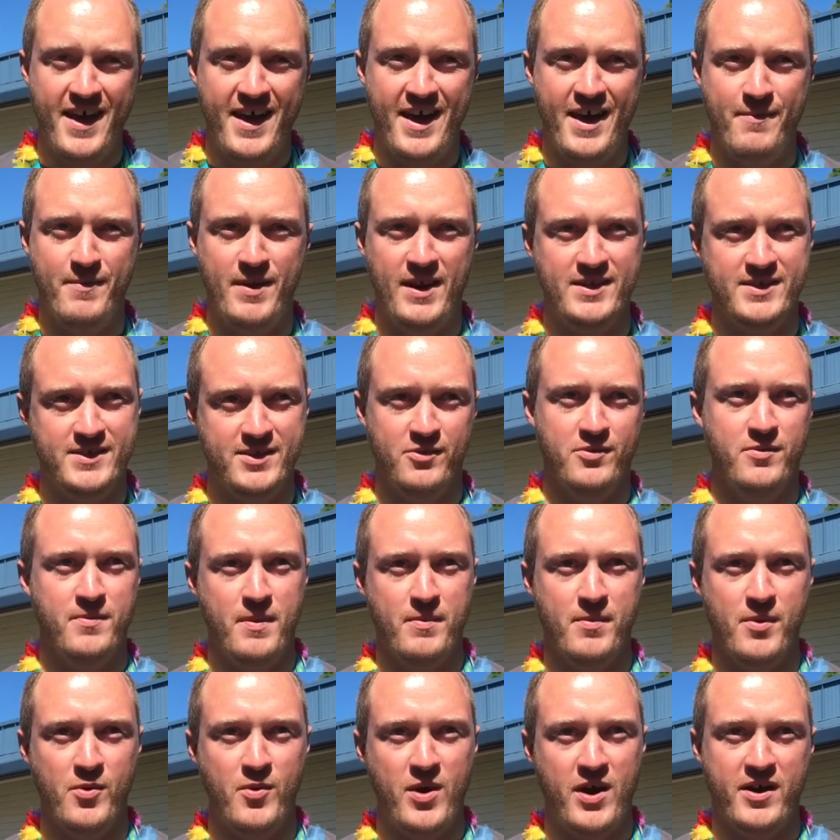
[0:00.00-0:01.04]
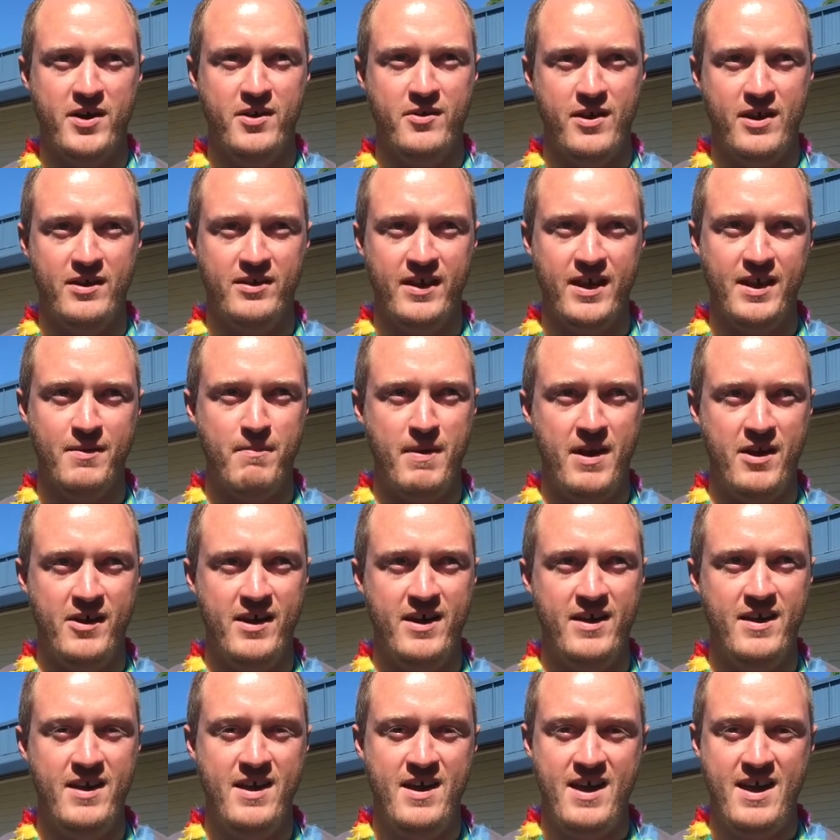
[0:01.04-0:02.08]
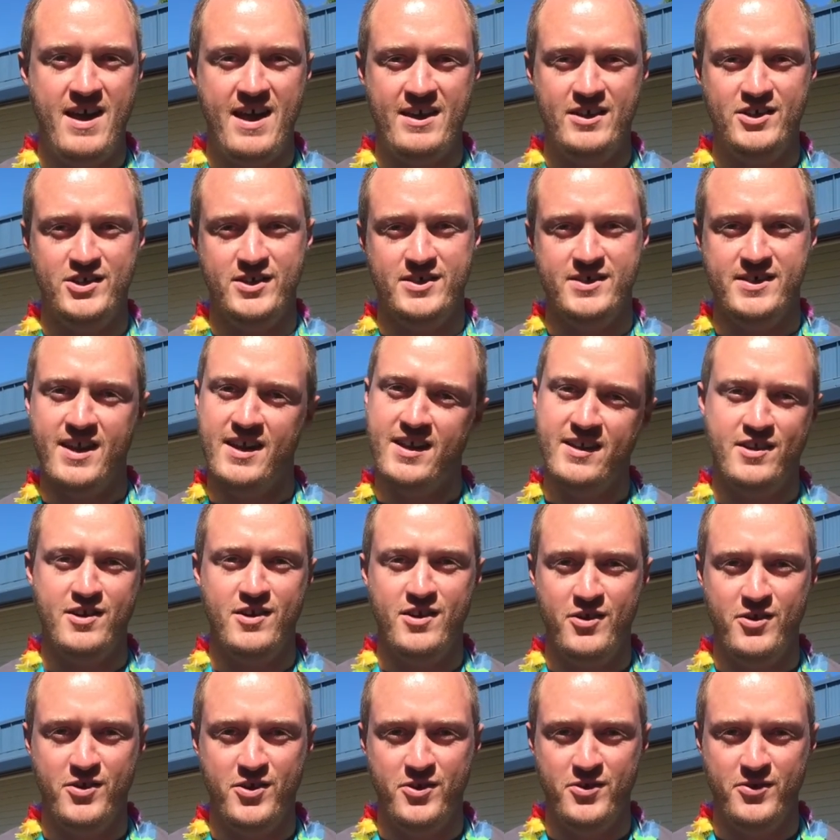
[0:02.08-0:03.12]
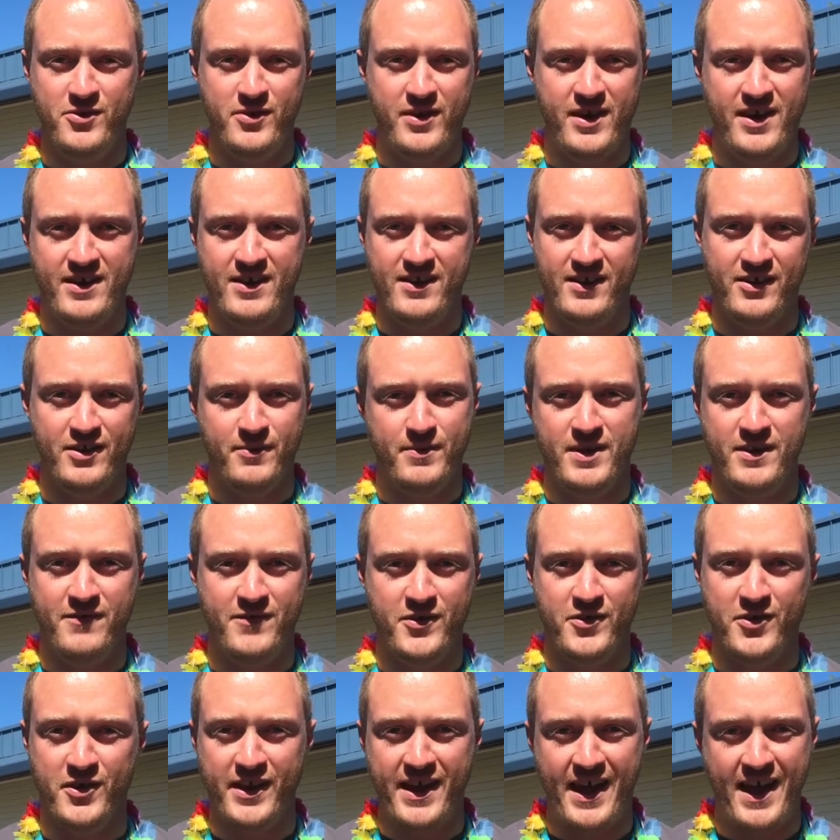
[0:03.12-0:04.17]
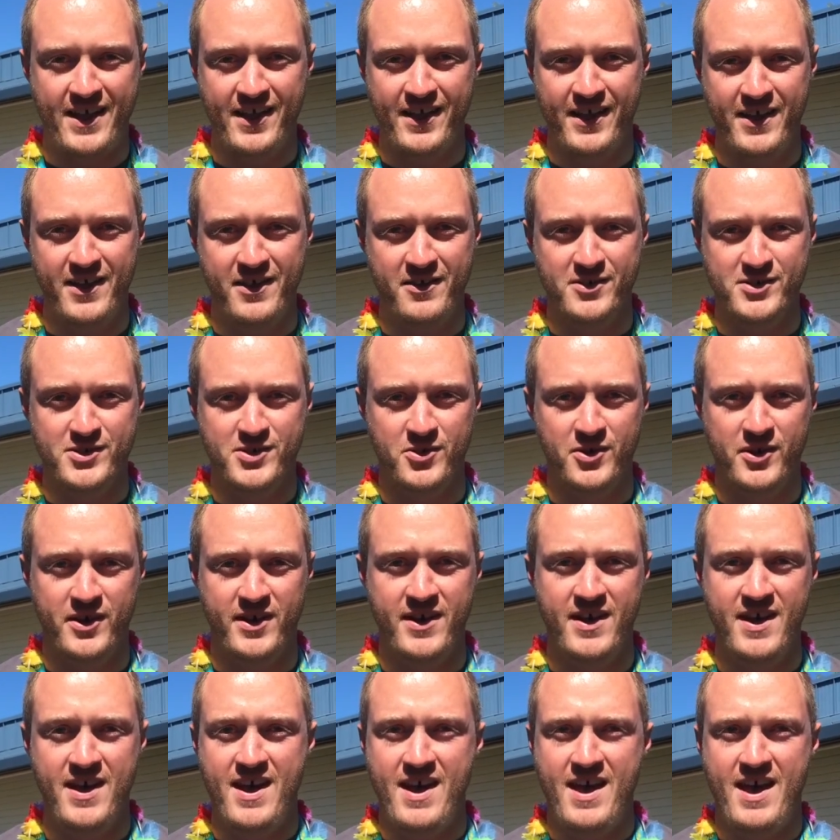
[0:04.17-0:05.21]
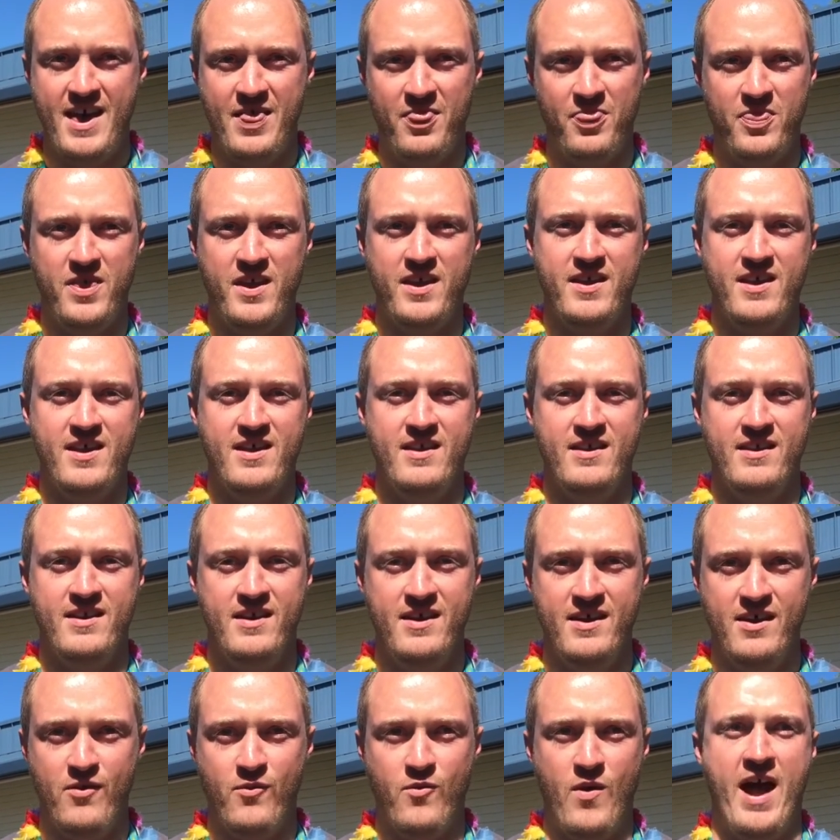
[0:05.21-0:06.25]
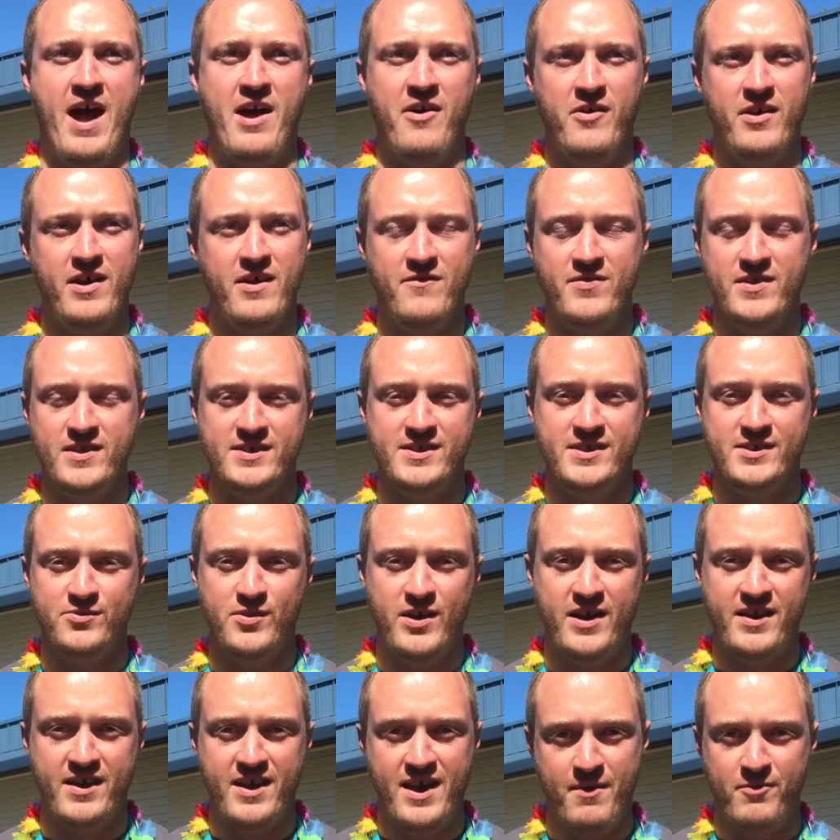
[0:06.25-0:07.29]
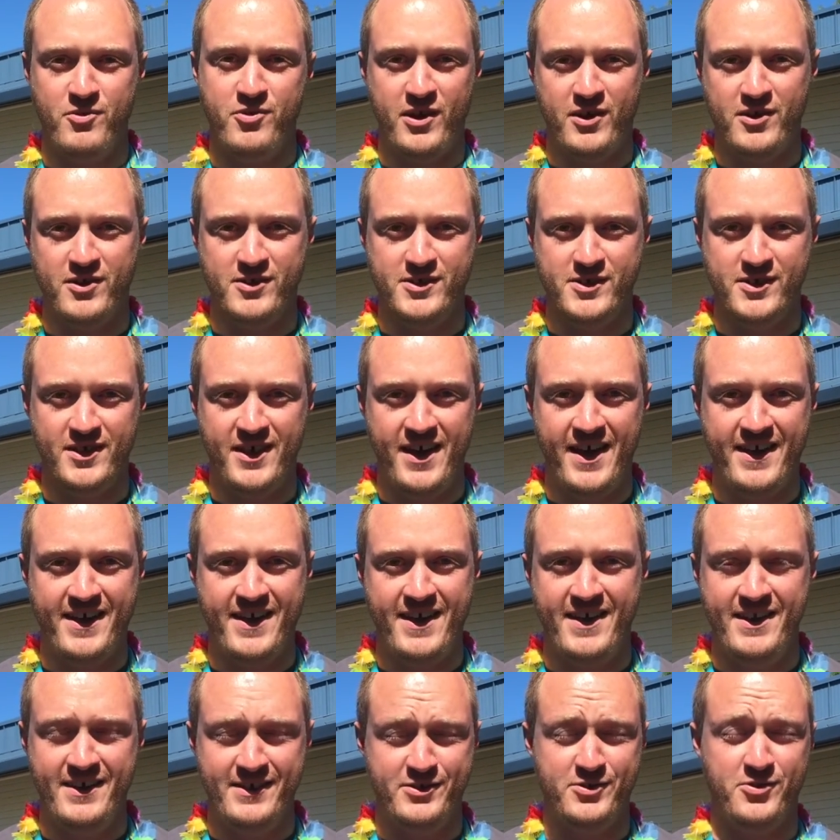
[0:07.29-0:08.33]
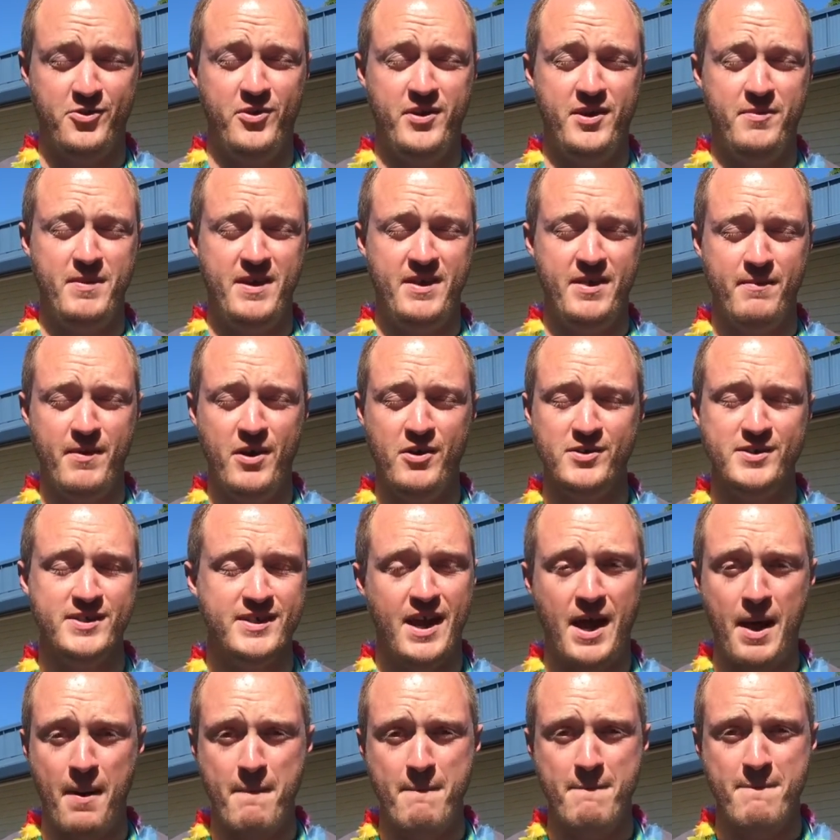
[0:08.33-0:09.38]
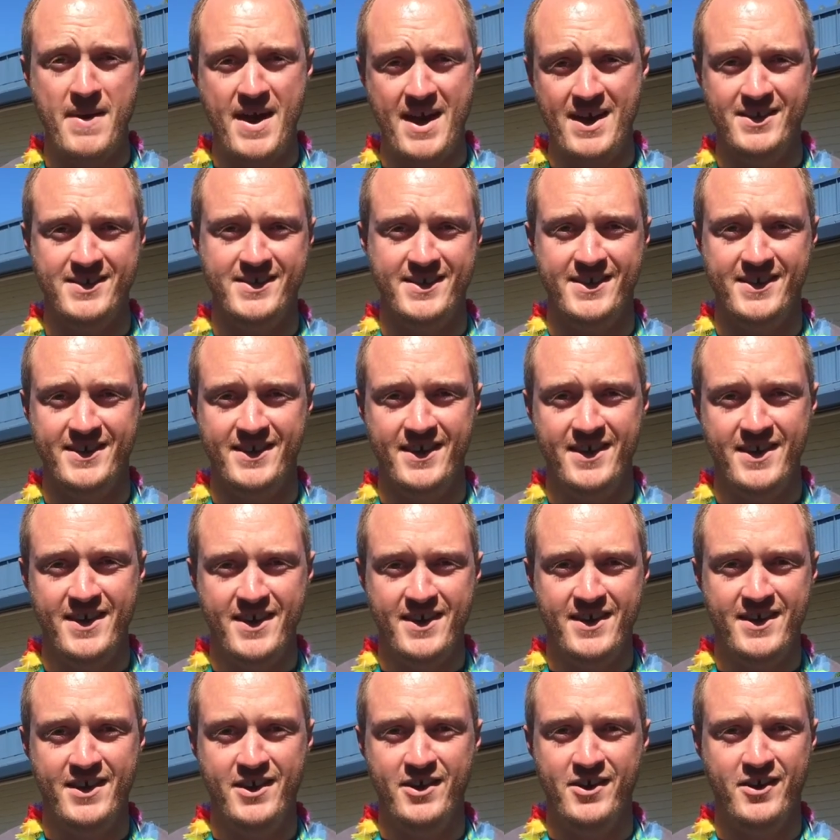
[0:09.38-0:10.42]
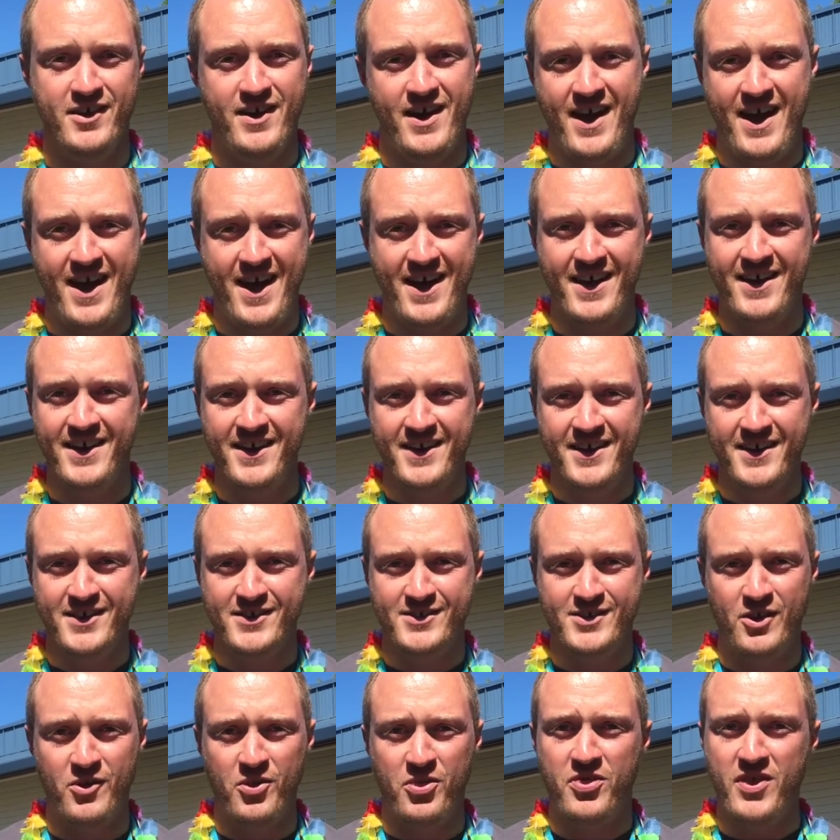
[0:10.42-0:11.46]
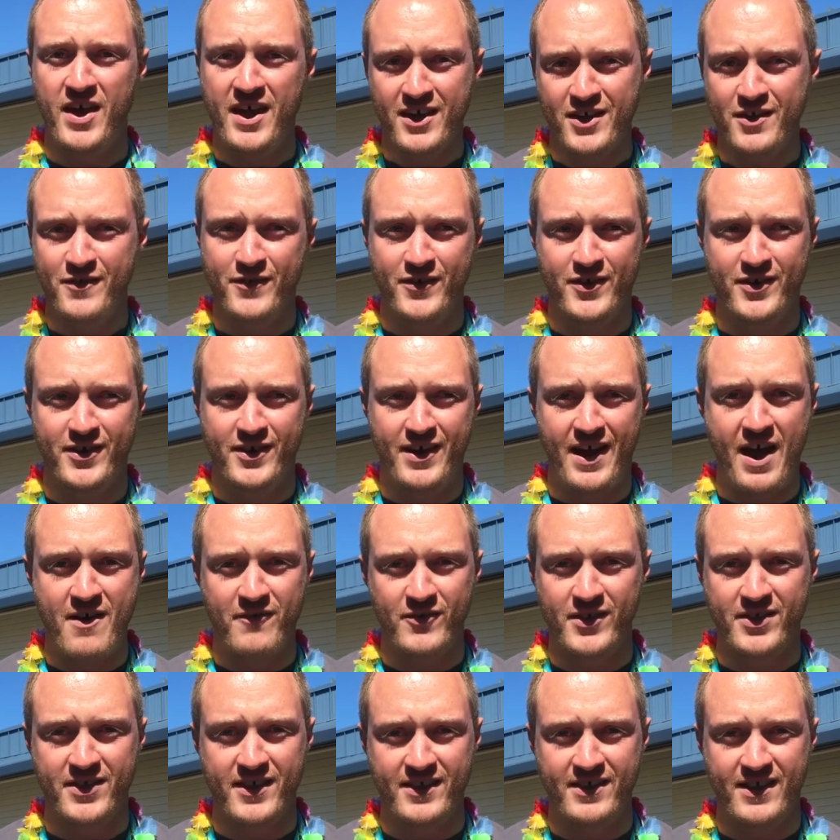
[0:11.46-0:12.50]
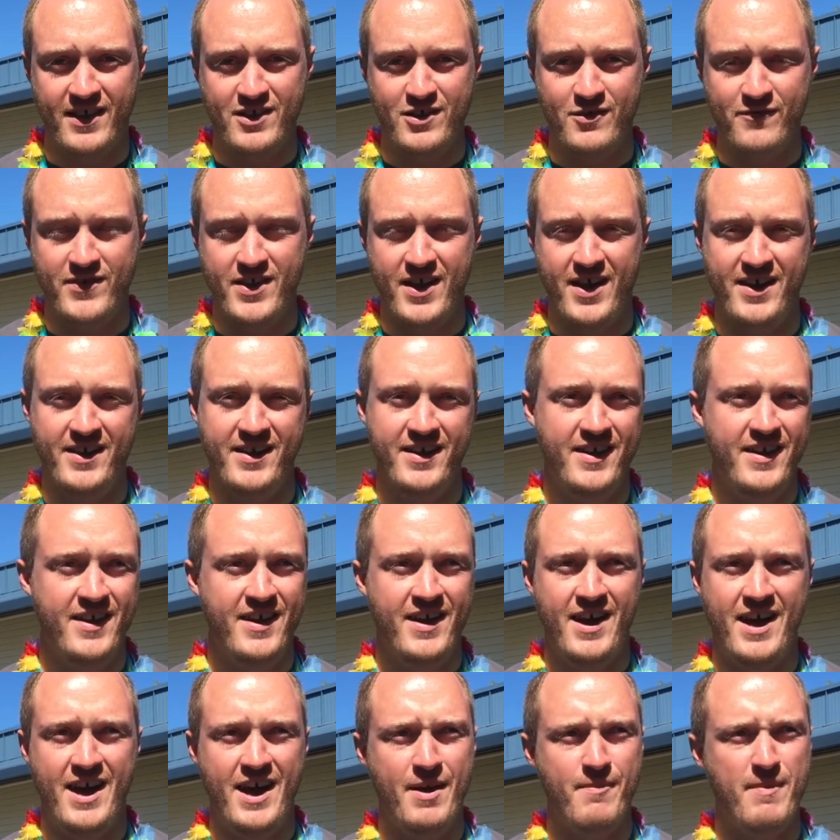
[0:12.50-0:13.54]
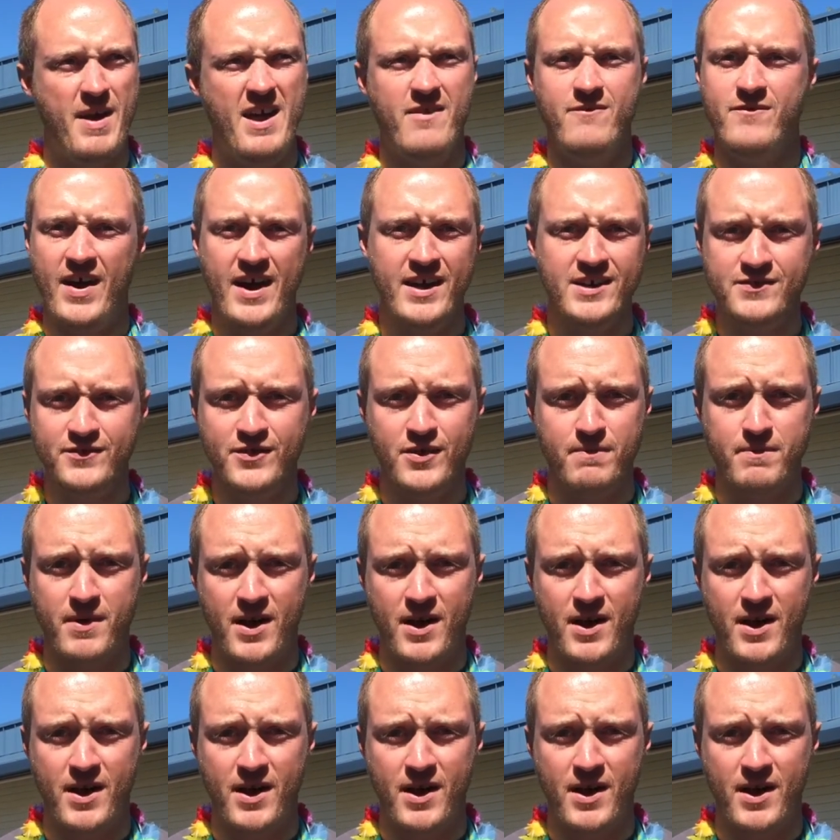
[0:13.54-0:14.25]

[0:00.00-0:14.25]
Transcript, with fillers: Um, and I still remember walking around Lake Merritt and just getting to know you and a little bit of your Galileo story and thinking, wow, if this is what camp directors are like, it is going to be the most amazing year ahead. So thank you for everything that you've done. Um, advice for